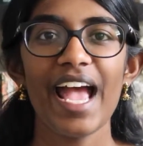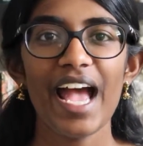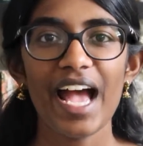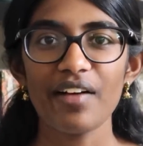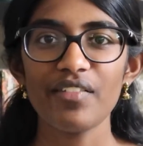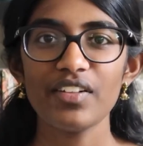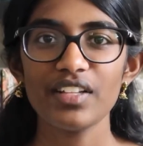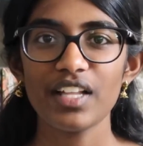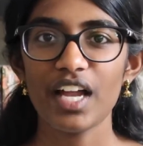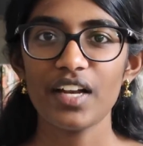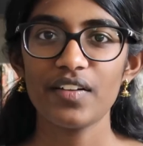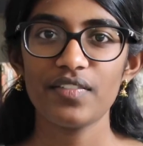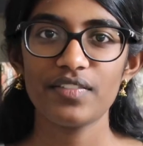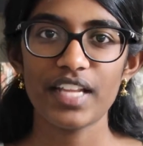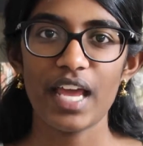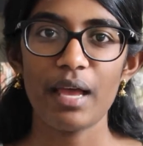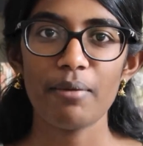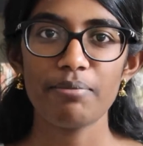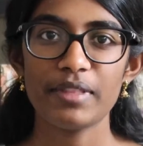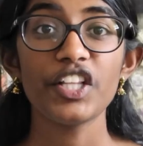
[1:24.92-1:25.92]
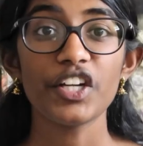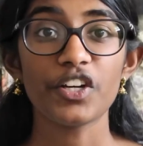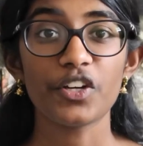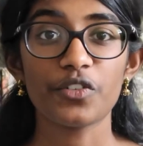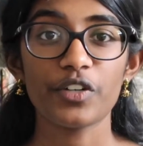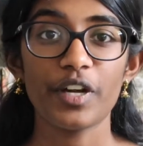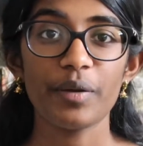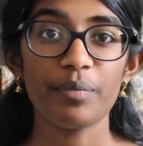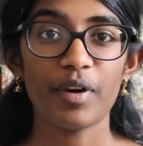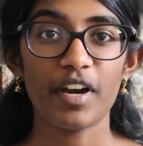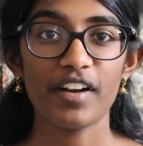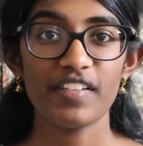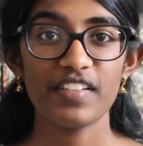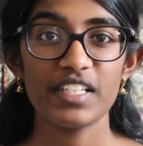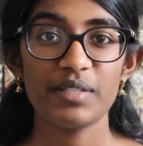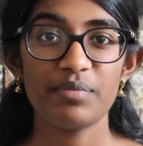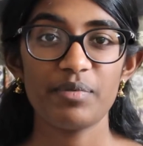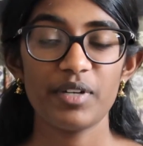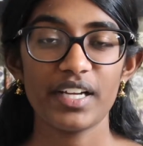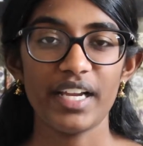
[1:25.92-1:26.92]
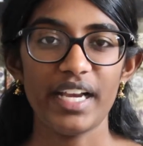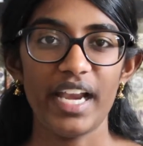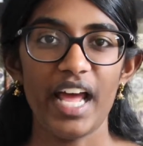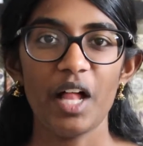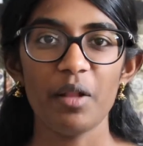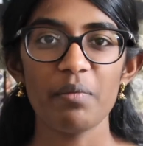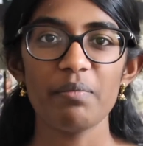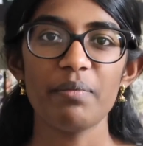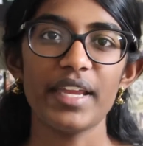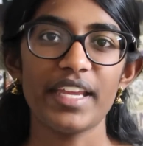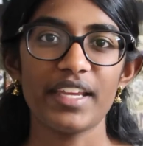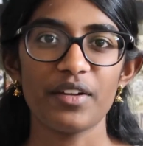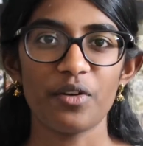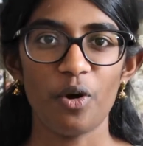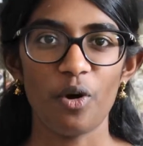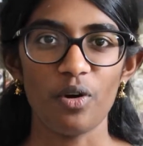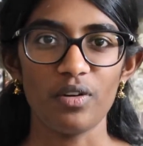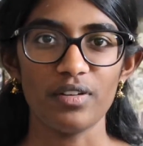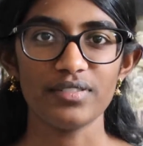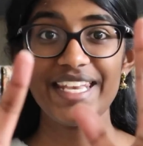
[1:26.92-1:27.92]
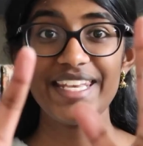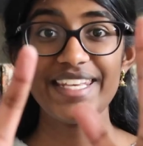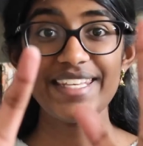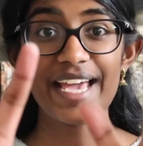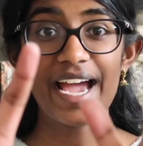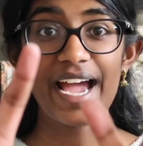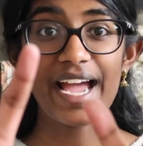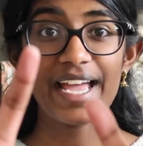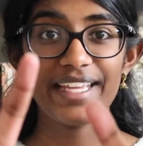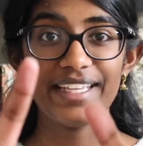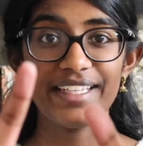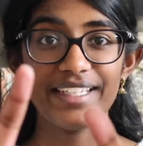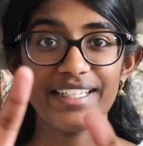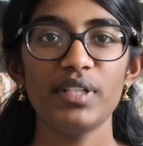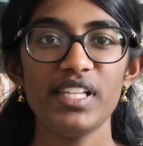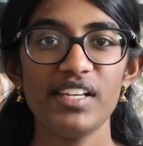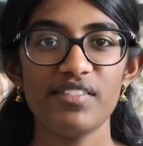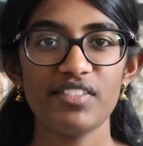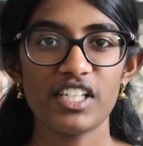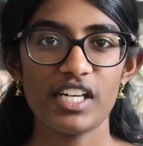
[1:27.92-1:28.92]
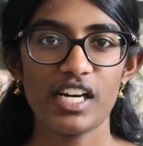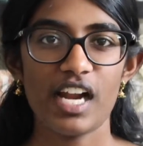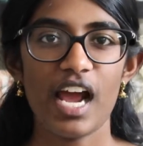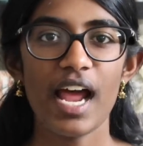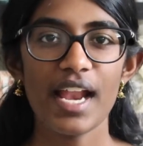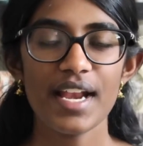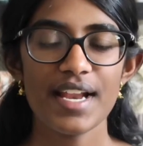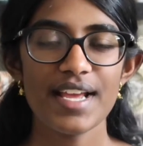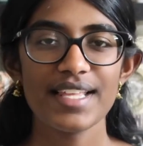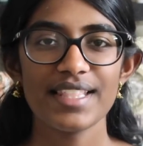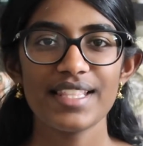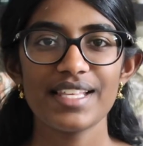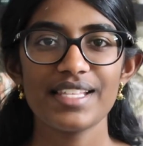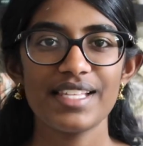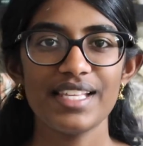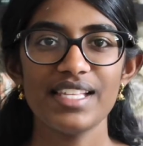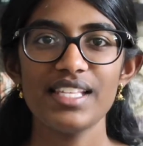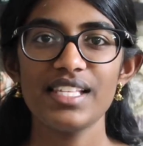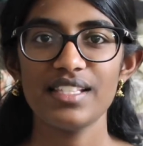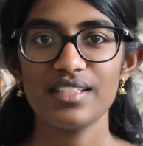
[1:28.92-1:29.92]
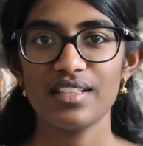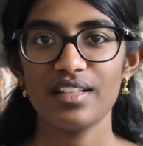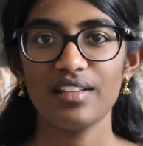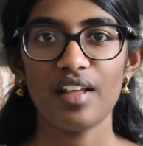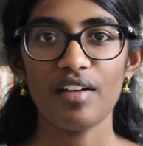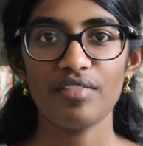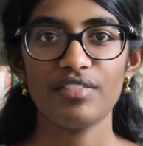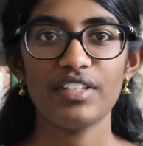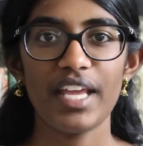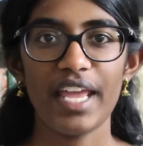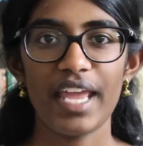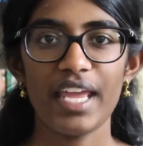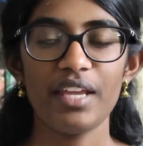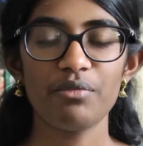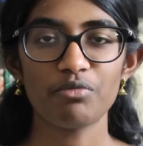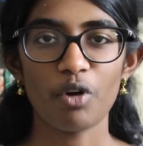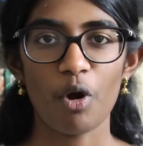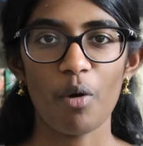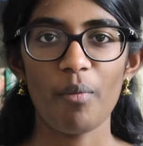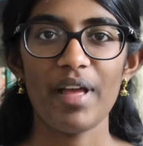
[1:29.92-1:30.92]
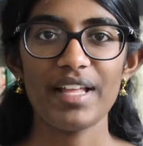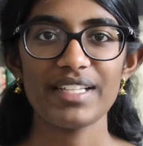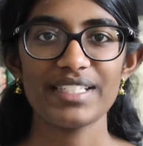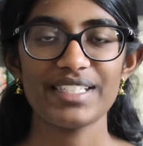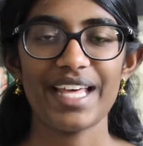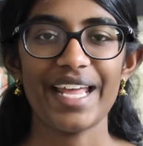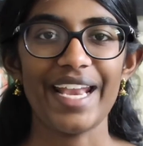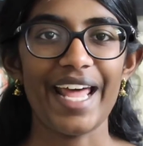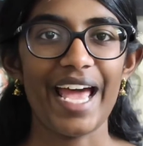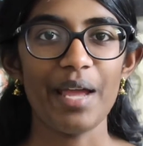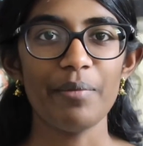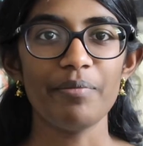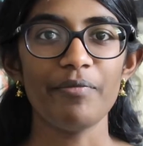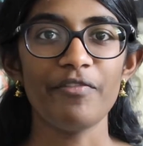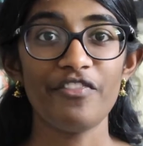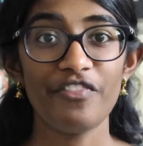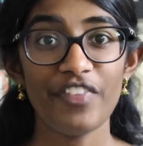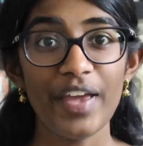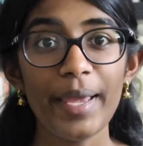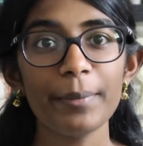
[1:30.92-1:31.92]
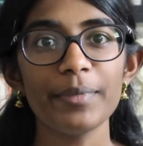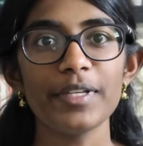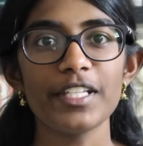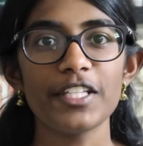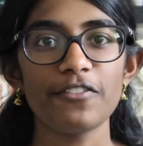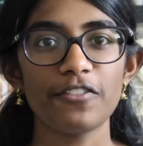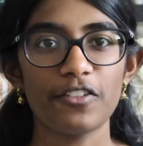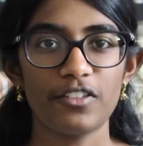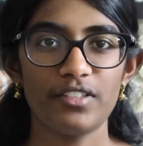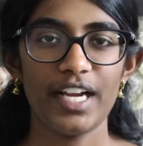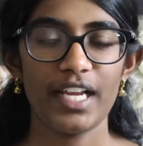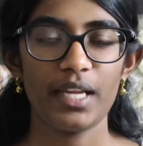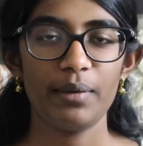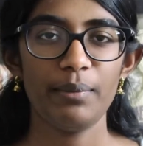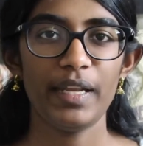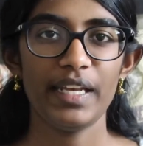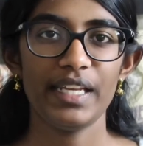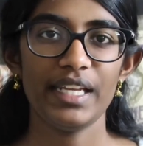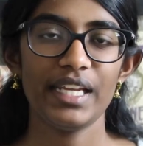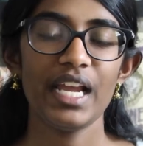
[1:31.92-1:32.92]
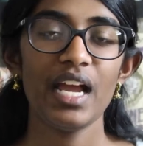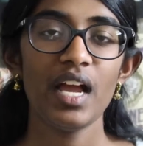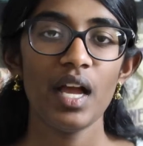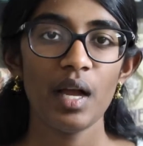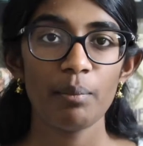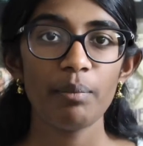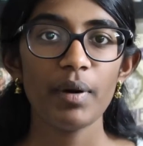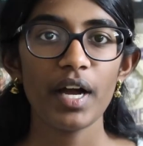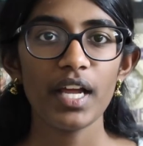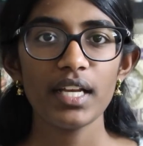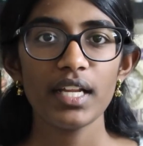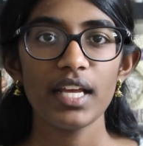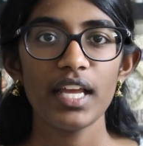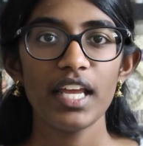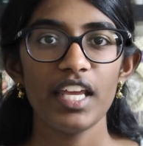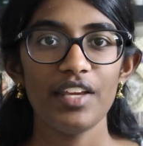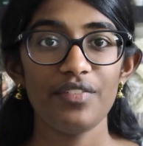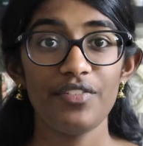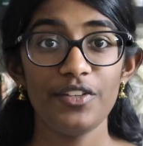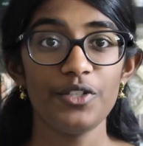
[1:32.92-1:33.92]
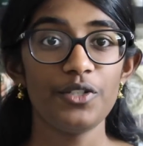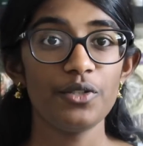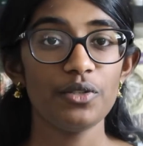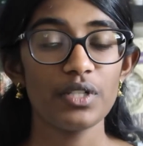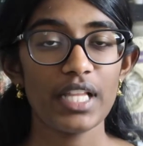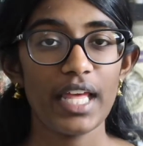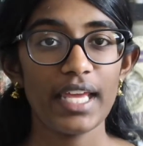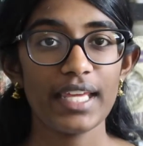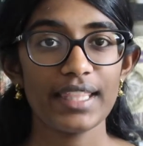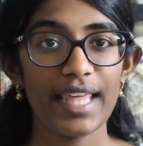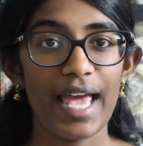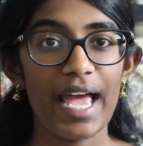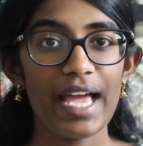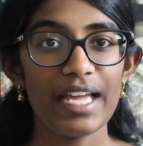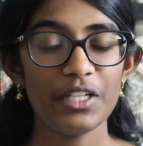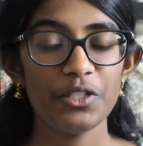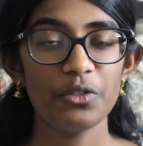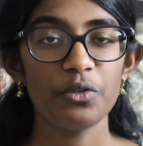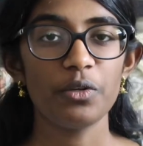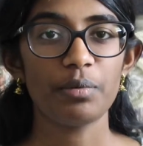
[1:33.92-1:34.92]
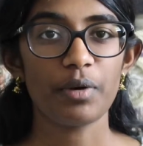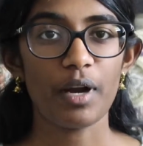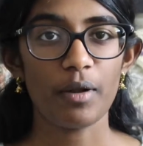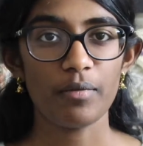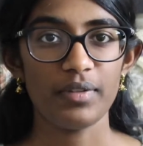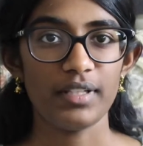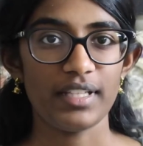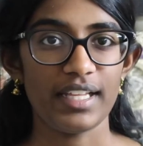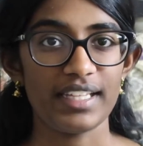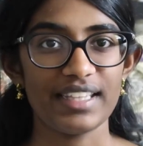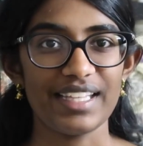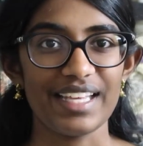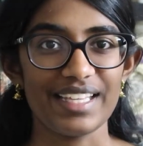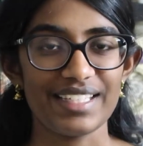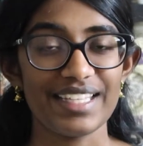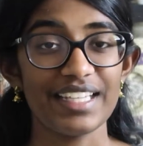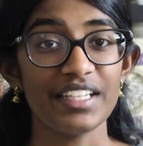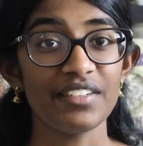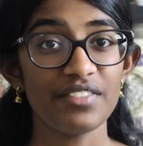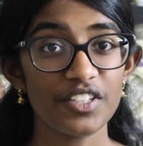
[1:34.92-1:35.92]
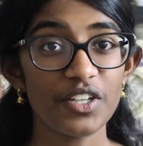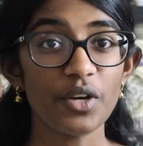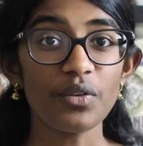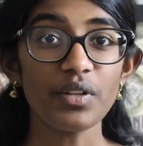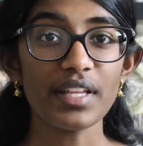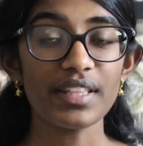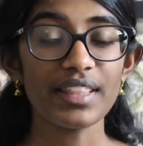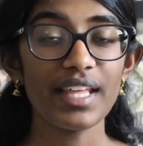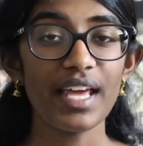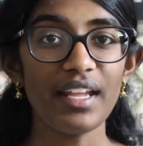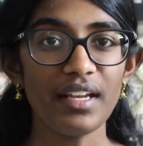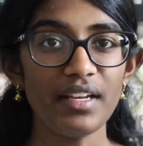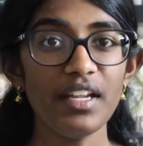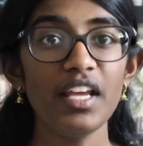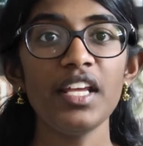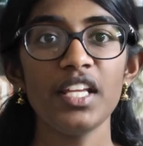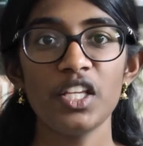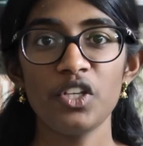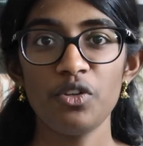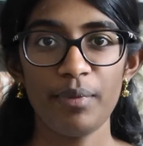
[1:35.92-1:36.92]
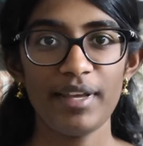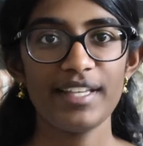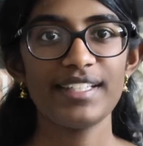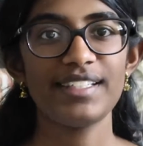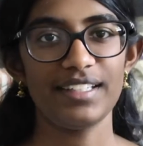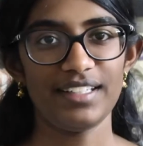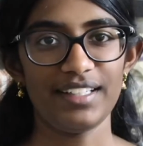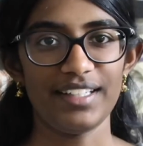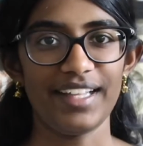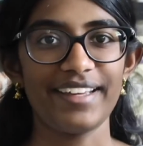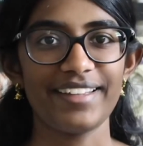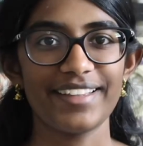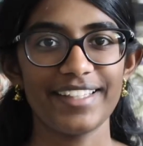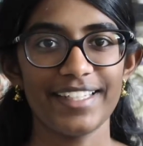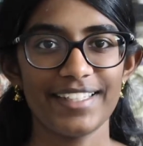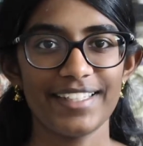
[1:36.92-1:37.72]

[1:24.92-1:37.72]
have a lot of depth. They're a great part of this book and help make it whole. 9. Believe it or not, this isn't the love to hate romance that I'm famous for recommending, but if you do like that, you will probably like this. And if you don't like that, you may still like